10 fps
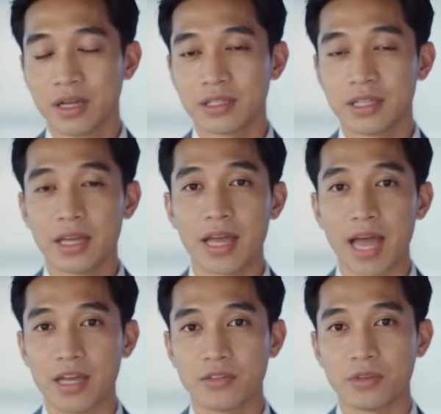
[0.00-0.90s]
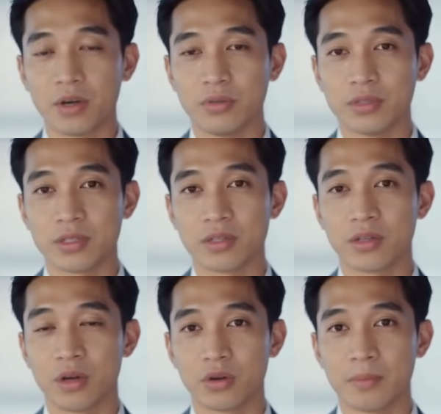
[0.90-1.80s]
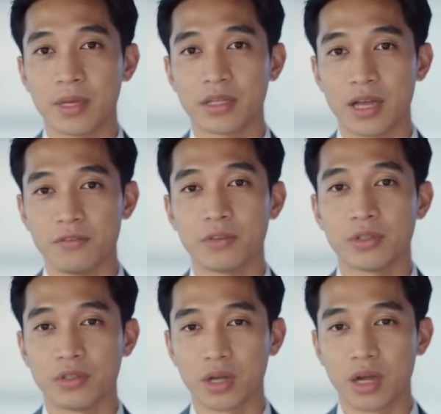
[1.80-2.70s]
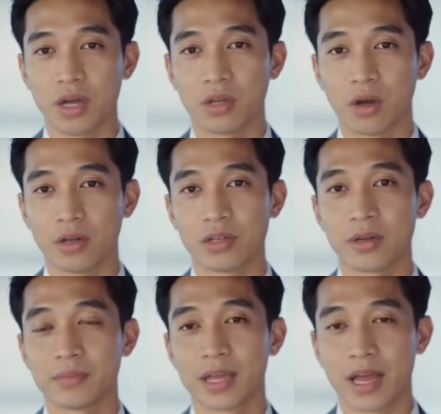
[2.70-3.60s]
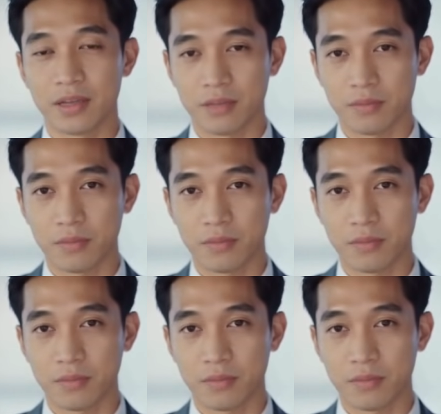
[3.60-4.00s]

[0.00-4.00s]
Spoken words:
Steady cash flows, low to mid leverage, long-term debt.